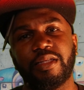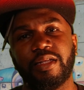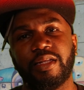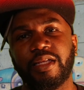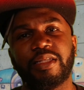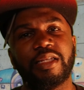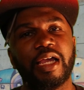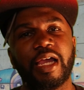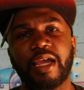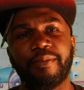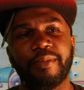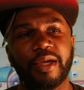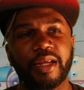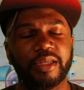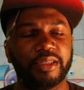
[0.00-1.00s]
that's all right,
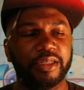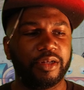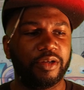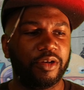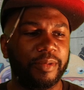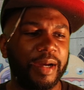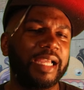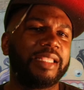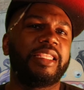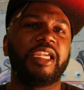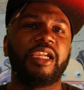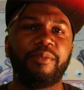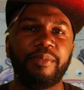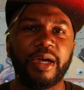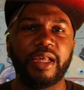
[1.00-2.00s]
man. I said, I'll
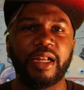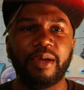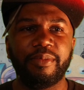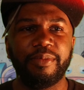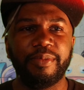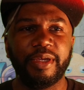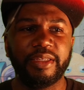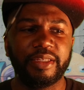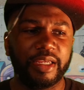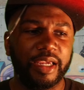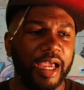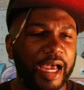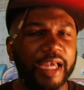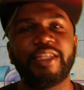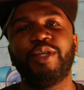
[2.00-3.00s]
think about it. I'll be back. He said,
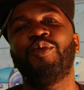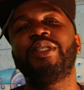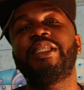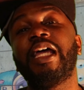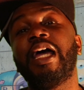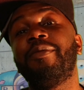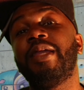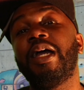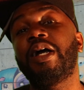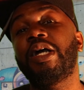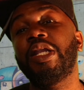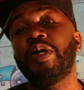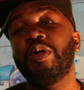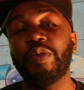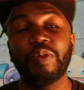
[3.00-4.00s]
I said, what time y'all
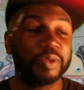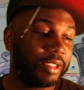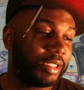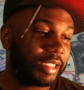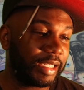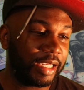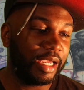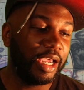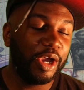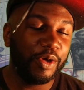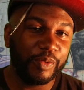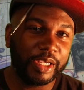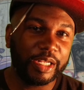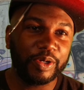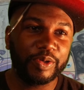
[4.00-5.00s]
close? He said,
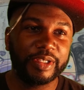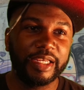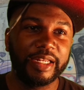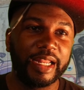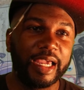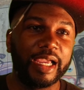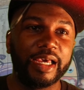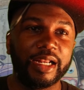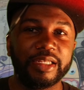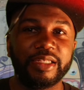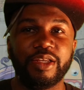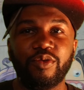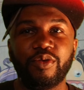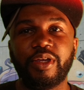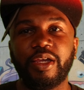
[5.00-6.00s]
we close at 9. I
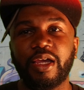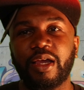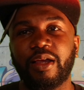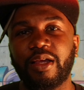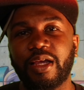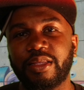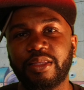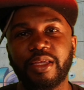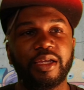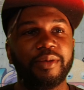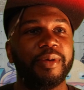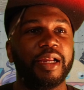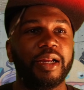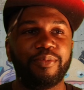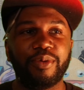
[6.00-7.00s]
said, okay, I'll think
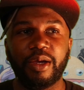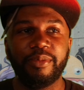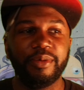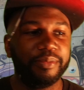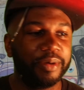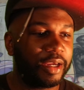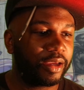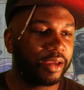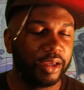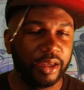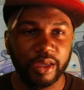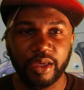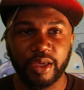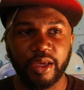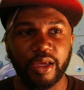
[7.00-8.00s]
about it. I'll probably be back.
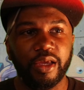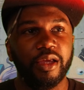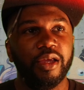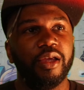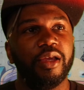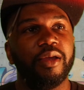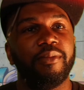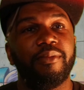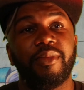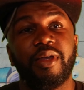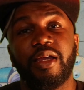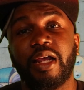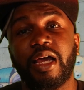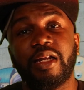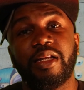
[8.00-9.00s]

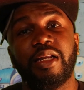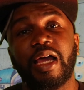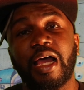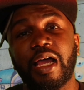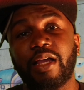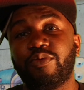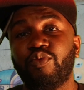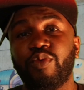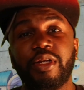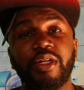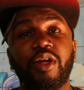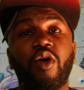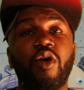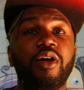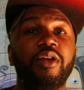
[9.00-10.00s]
Man, I went
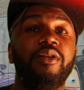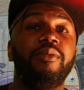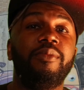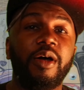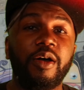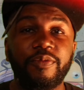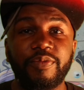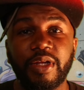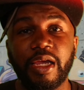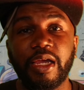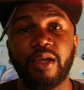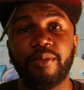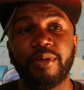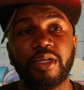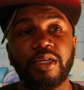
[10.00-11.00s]
and ordered them
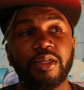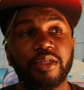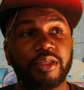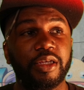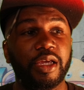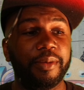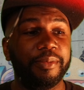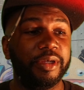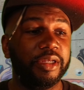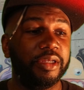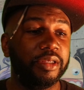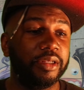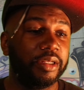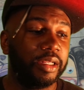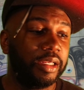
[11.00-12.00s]
offline because, I
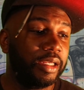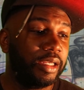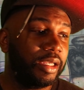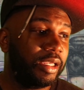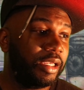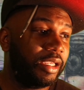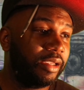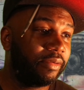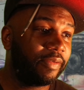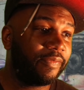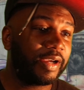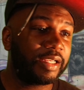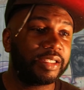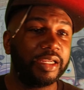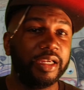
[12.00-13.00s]
mean, even
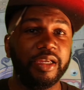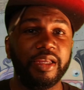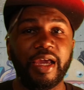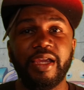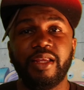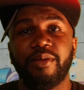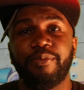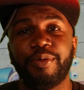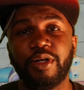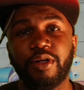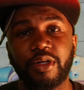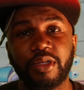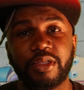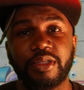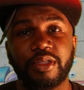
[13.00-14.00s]
if I saved 80
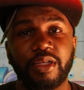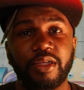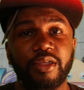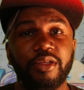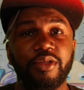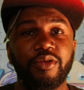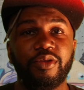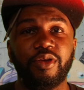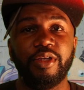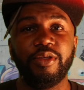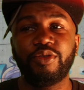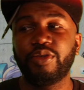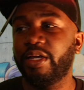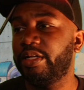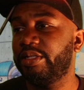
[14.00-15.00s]
bucks, he
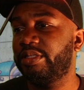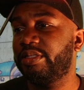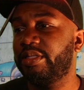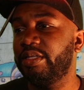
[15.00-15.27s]
was trying to